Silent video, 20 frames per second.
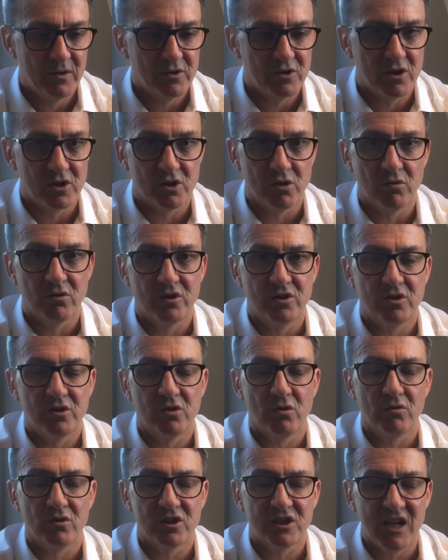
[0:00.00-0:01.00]
to
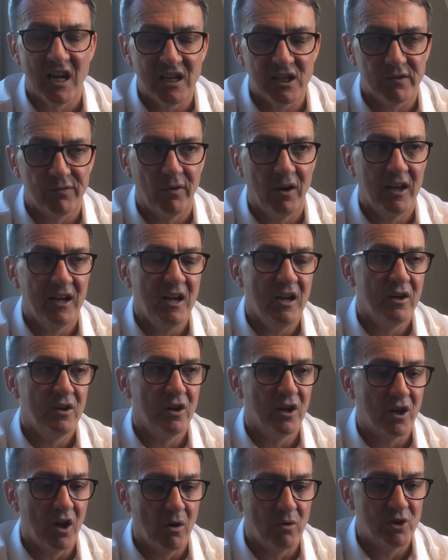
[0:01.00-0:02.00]
successfully
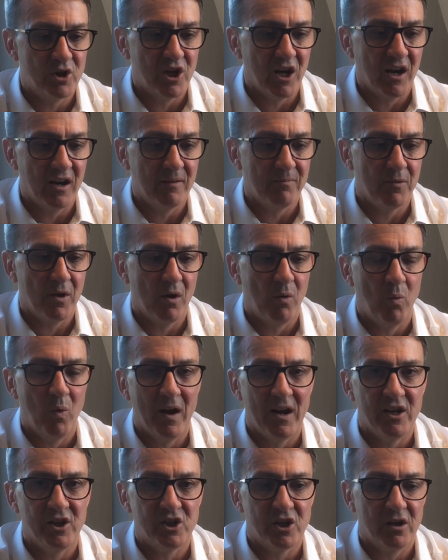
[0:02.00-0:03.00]
negotiate a
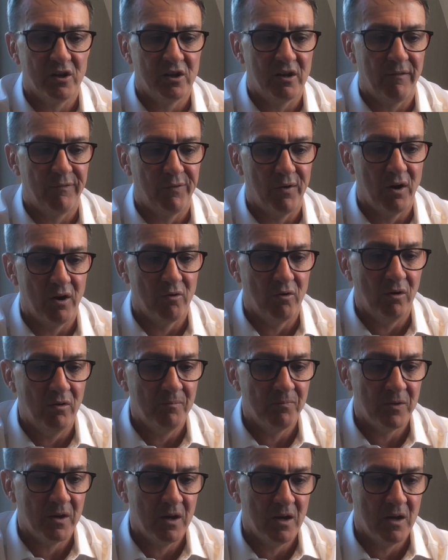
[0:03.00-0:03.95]
wage deferral.